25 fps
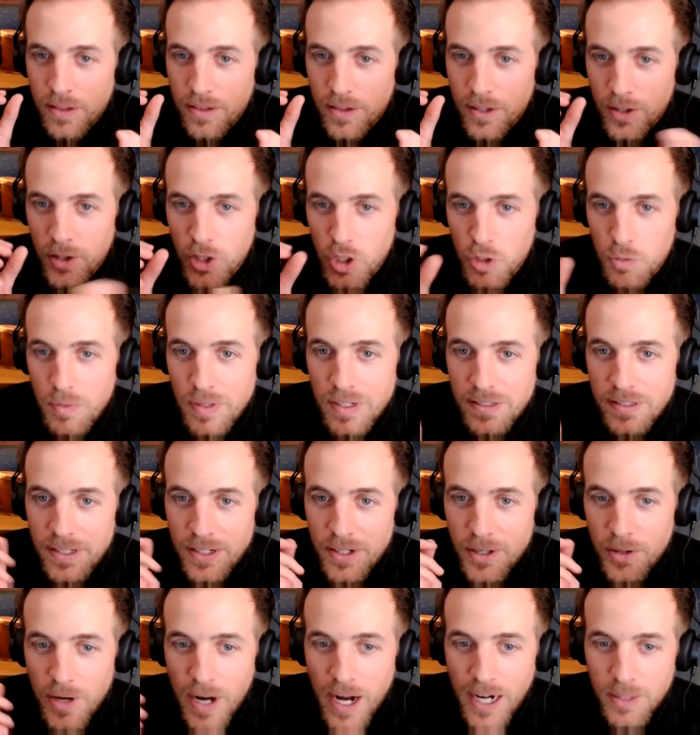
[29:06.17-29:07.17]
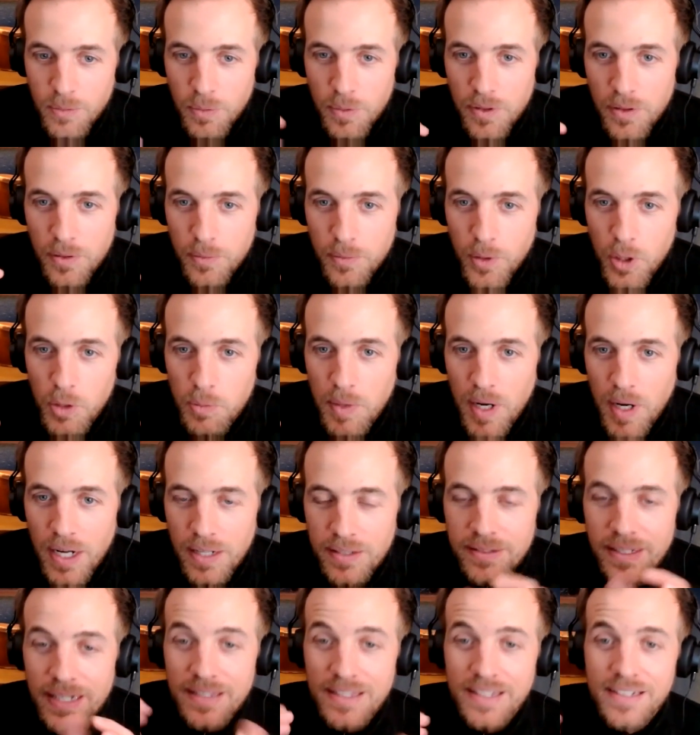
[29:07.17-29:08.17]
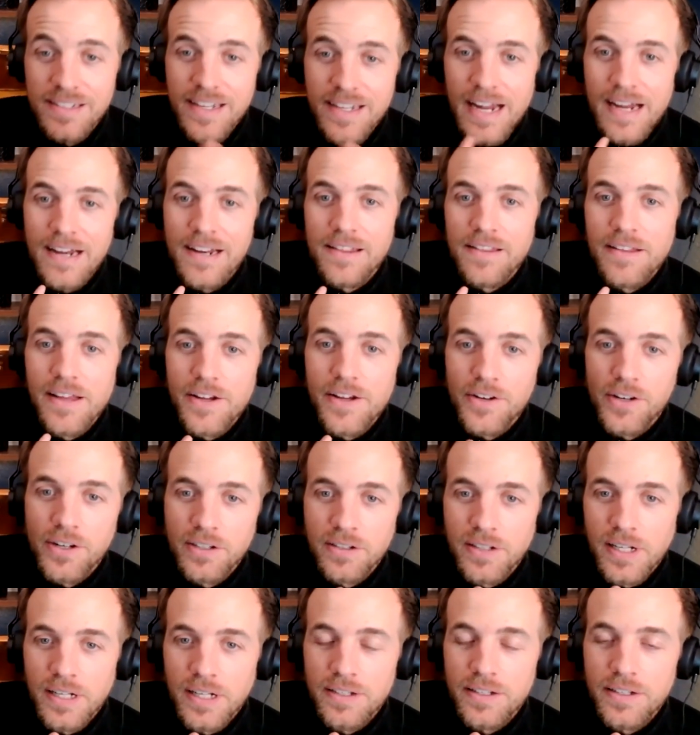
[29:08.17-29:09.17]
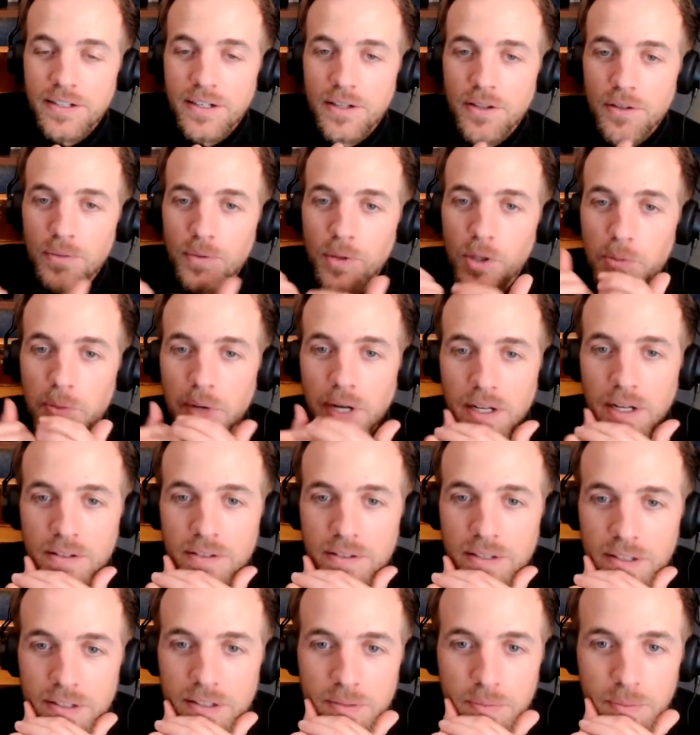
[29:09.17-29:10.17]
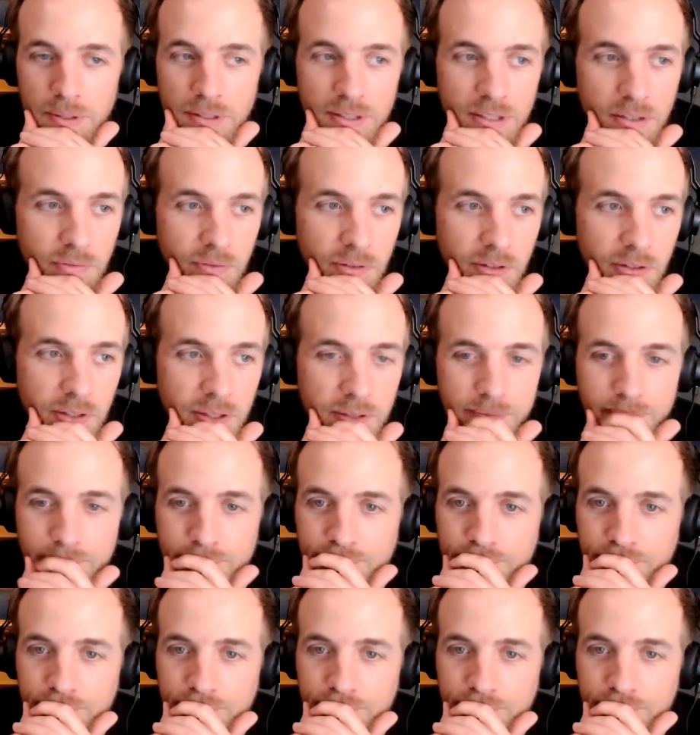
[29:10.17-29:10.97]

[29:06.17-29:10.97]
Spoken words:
the humans interact with the robots and the data that you're collecting on the robots specifically.